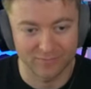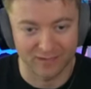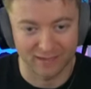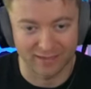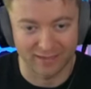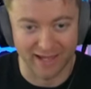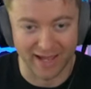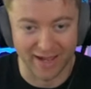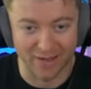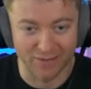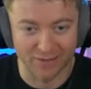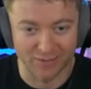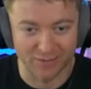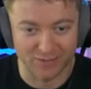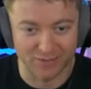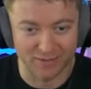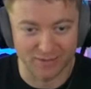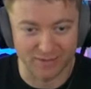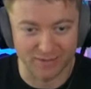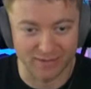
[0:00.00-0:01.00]
And now you'll
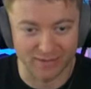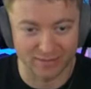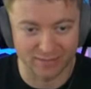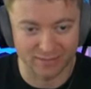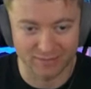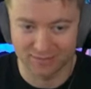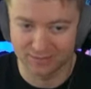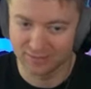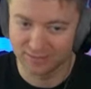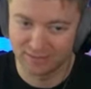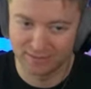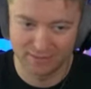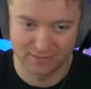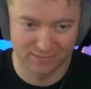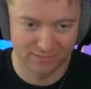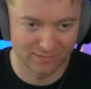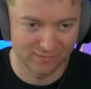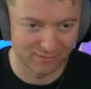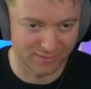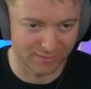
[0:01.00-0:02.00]
see
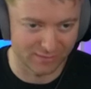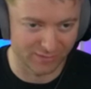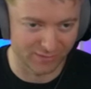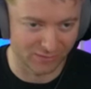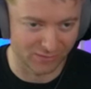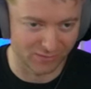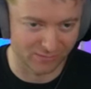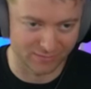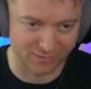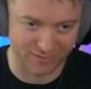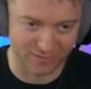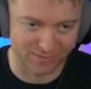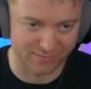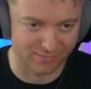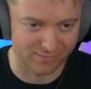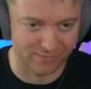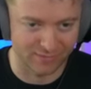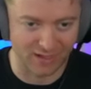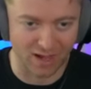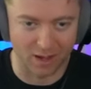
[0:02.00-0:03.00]
this bishop just
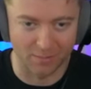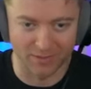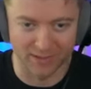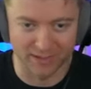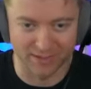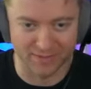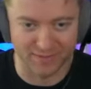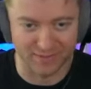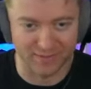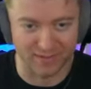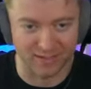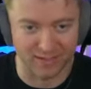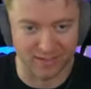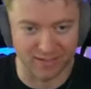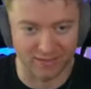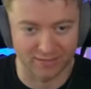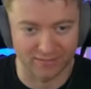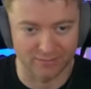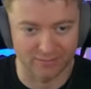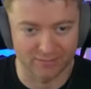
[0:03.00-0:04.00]
dominates the
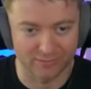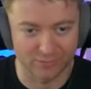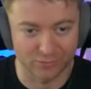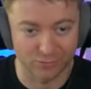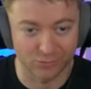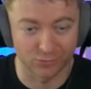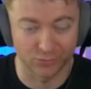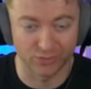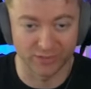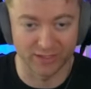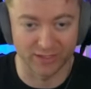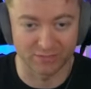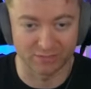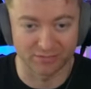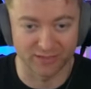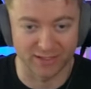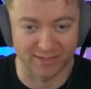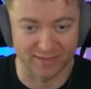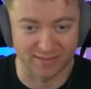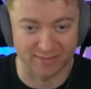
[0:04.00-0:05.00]
king. Truly
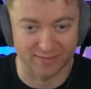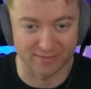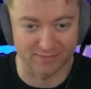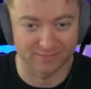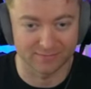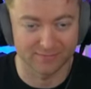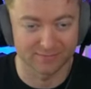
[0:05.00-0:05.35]
unpleasant.